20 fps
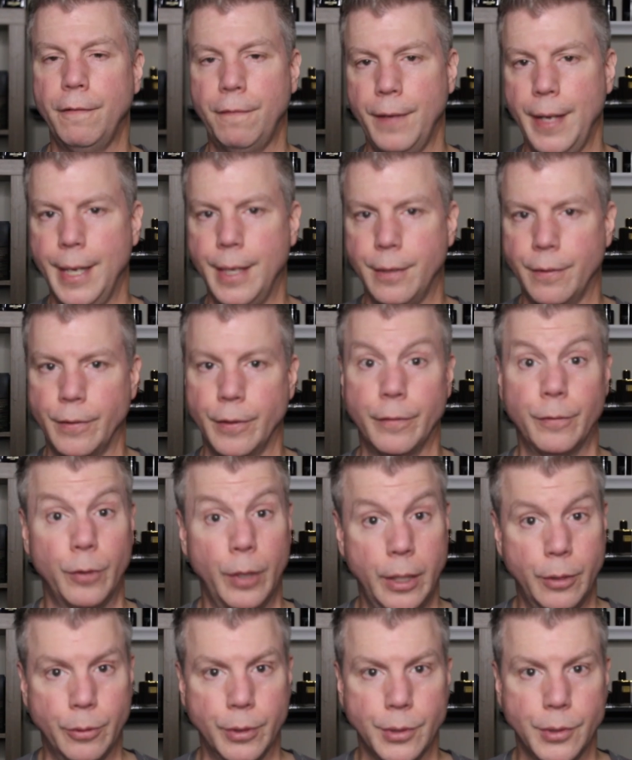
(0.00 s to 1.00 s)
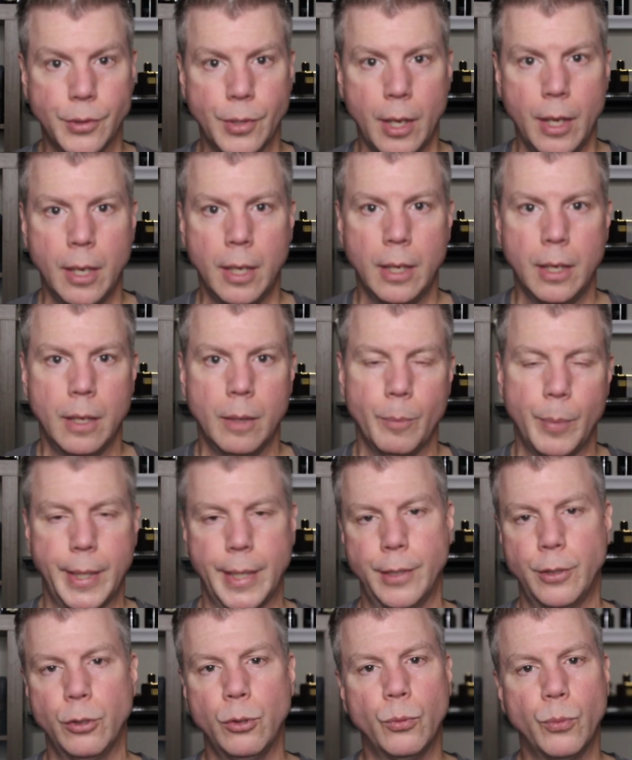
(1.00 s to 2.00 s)
a fan of the fragrance, but
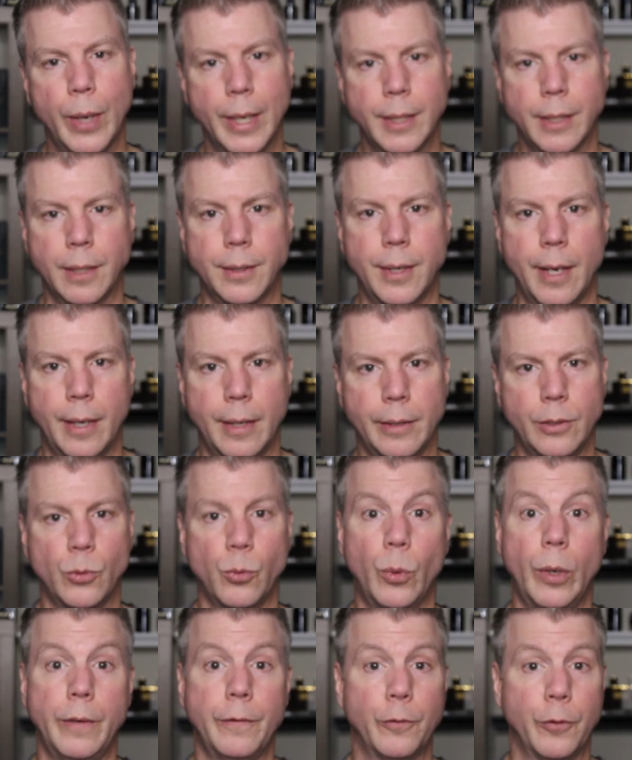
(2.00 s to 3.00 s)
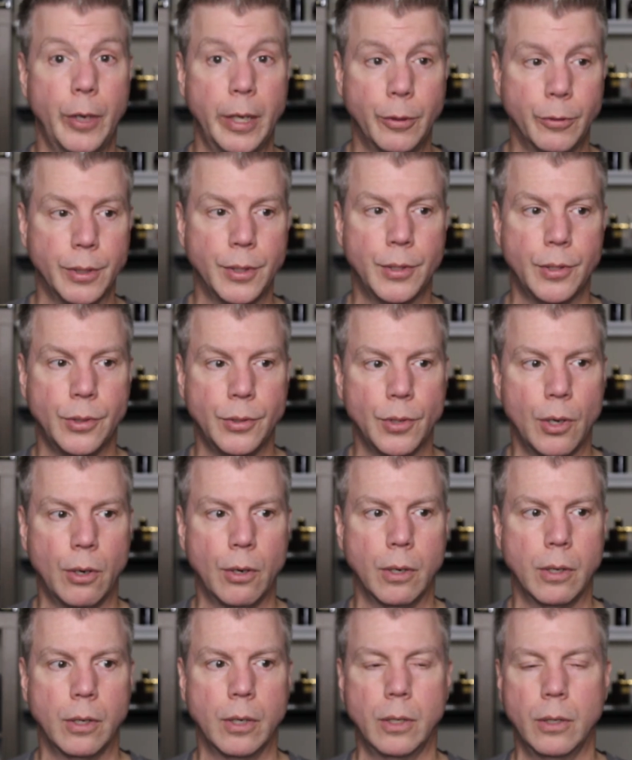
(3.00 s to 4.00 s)
I do recognize what fragrances
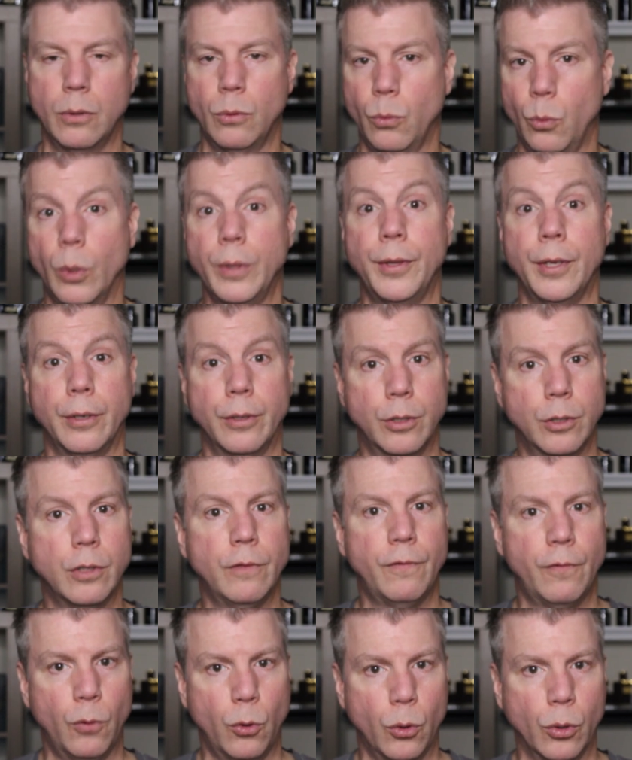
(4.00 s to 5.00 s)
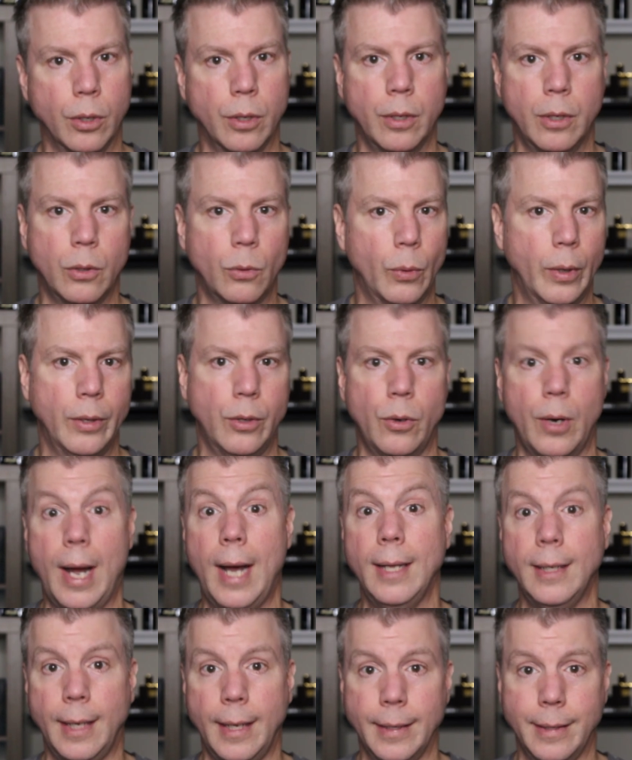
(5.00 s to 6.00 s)
are what they're good for, whether
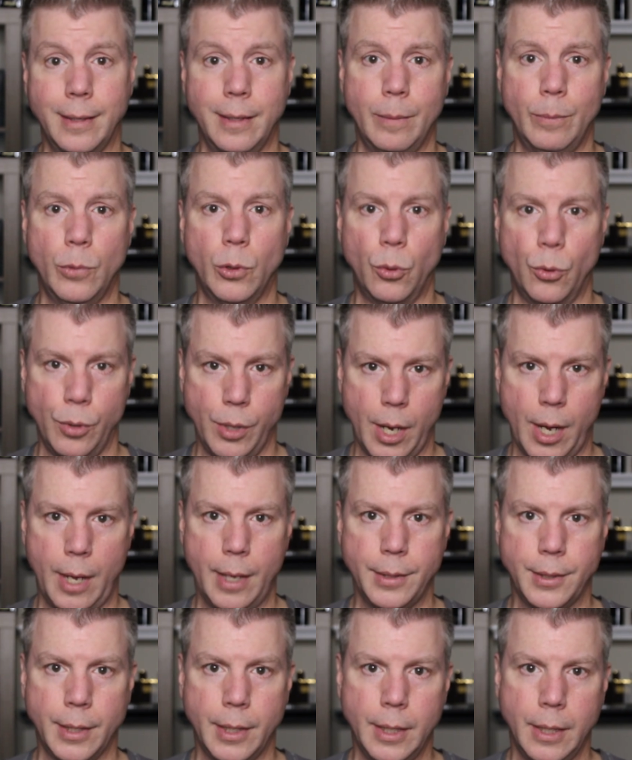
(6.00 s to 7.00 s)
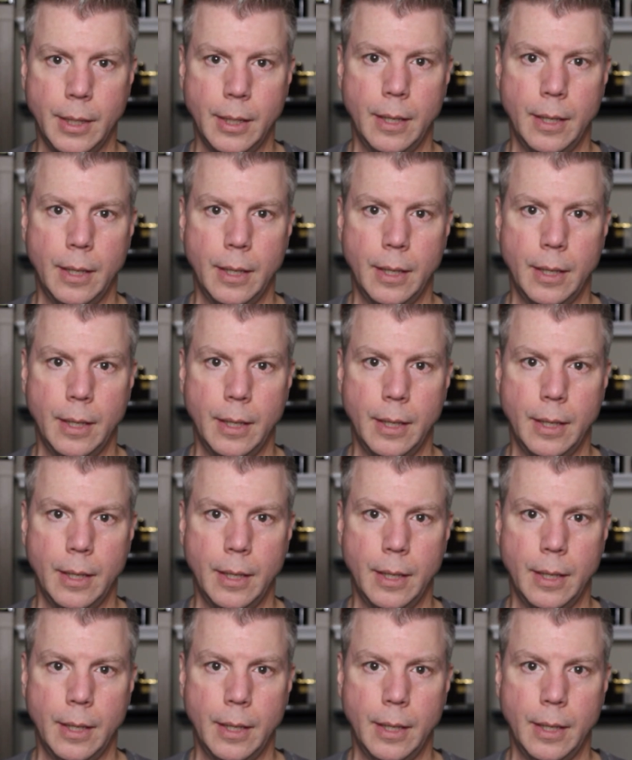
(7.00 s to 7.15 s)
I like them or not.